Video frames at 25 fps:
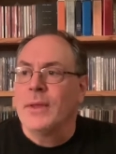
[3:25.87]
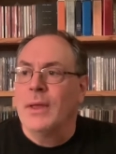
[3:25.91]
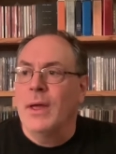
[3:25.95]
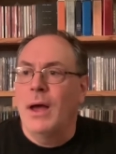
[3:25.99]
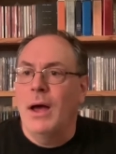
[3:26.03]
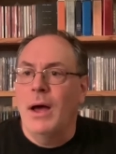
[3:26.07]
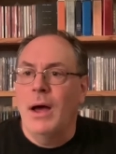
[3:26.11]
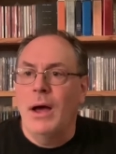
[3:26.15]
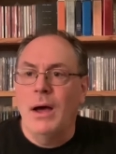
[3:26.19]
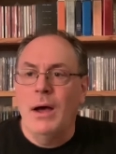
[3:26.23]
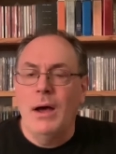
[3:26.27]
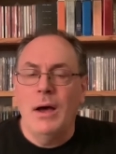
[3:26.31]

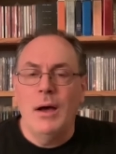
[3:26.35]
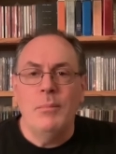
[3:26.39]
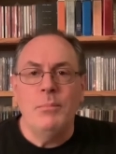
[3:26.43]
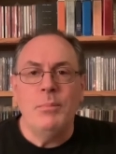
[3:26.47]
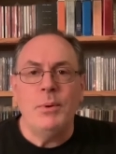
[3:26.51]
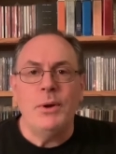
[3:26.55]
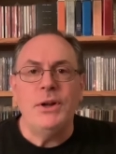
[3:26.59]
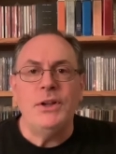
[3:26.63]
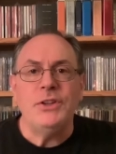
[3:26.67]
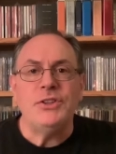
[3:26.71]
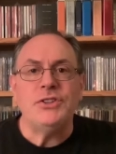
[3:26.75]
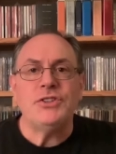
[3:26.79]

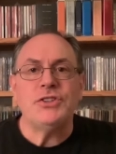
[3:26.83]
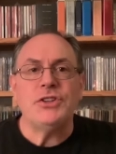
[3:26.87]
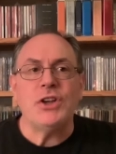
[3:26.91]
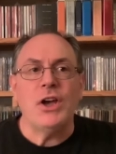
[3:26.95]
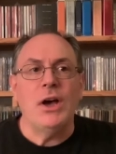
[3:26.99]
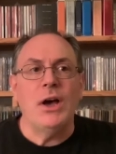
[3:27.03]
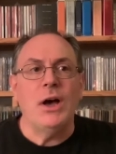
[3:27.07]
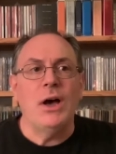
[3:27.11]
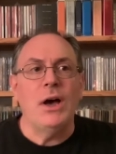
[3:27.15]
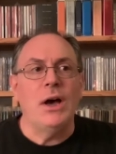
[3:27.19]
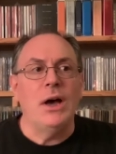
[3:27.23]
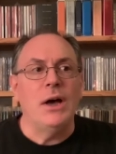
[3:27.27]
But it's
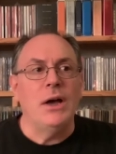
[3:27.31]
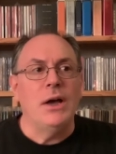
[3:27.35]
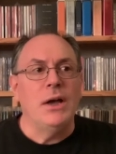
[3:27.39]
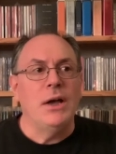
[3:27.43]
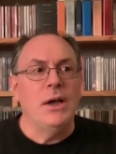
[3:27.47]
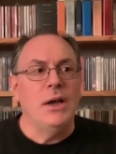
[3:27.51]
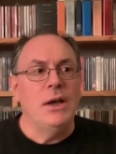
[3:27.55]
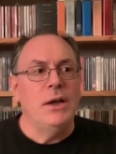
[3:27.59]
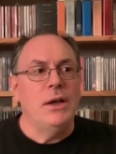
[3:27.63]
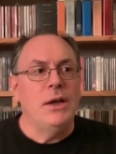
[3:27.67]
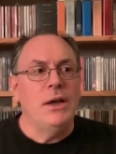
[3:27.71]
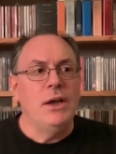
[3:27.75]

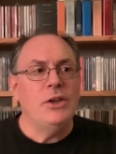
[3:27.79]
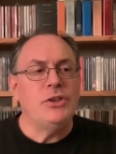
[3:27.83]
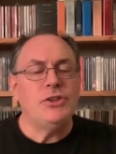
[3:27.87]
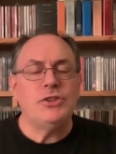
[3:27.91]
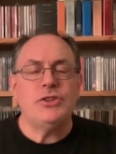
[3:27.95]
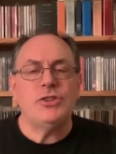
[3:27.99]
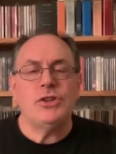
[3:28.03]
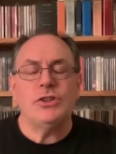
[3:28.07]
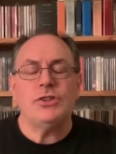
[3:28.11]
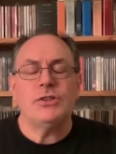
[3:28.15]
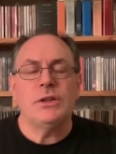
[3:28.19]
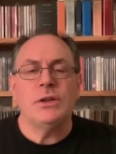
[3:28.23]

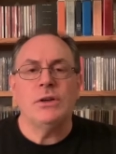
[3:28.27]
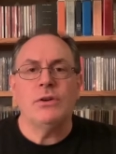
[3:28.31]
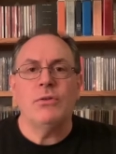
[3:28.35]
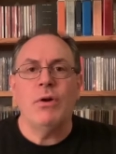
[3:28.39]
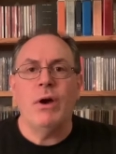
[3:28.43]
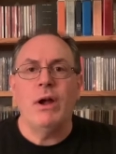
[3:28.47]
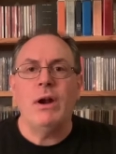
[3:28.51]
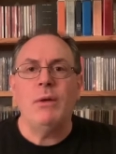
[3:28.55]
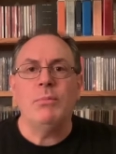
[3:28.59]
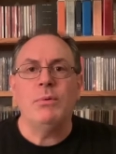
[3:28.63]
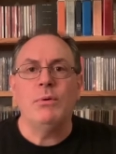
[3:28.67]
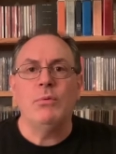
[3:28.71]
just
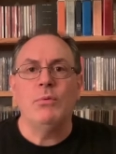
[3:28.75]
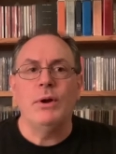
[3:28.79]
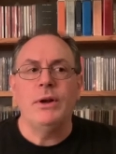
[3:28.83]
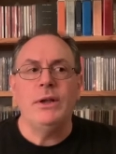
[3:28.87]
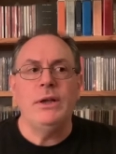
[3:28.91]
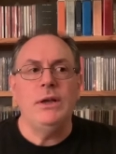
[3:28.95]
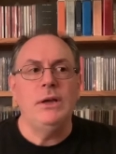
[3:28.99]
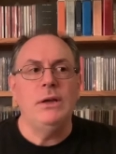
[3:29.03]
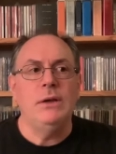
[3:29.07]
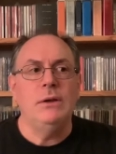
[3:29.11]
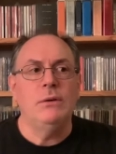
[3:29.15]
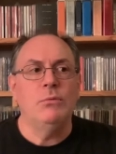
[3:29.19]
incredible what
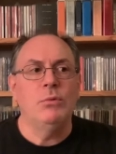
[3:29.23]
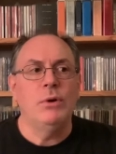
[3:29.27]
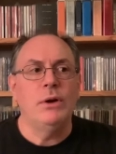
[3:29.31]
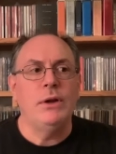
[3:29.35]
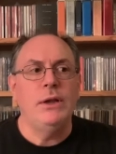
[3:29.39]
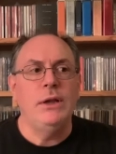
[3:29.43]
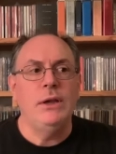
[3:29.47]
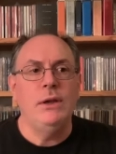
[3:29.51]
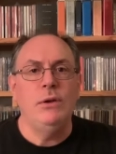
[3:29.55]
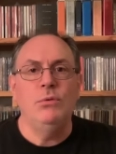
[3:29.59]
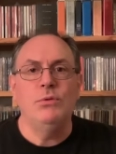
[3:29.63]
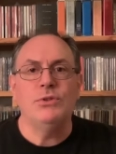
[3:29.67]
he
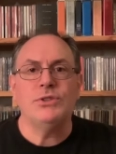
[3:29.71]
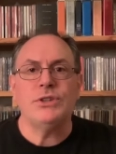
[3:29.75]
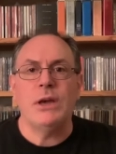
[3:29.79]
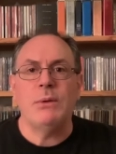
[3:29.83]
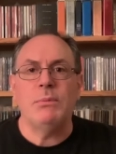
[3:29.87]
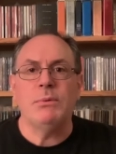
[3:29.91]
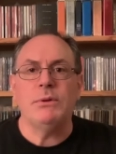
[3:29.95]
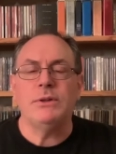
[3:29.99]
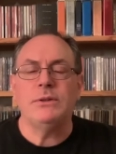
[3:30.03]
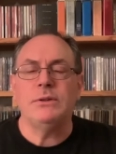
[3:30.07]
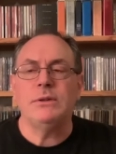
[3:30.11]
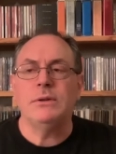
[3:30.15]
was
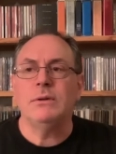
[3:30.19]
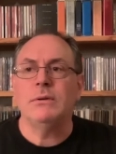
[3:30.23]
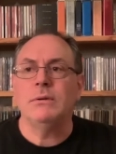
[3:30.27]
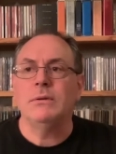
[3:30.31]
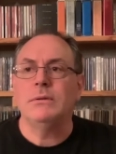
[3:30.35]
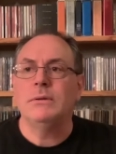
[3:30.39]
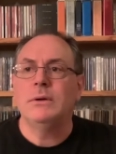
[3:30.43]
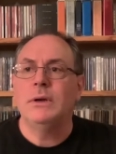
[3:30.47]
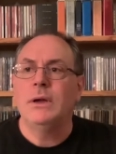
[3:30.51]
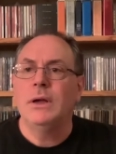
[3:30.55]
able to do.